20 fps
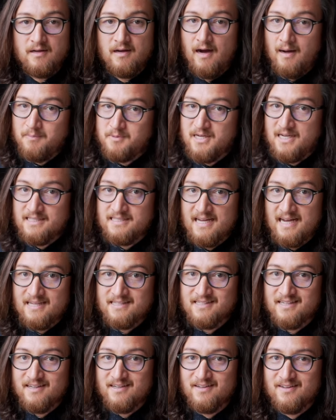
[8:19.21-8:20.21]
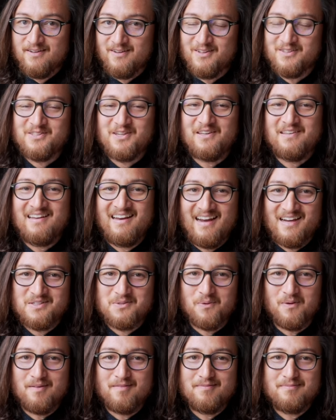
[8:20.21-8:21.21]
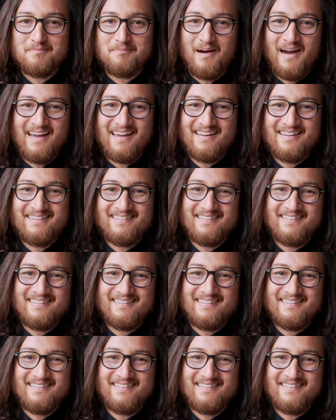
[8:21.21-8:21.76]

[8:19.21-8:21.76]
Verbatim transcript: I'm Chantastic. I'll see you in the next one. Bye.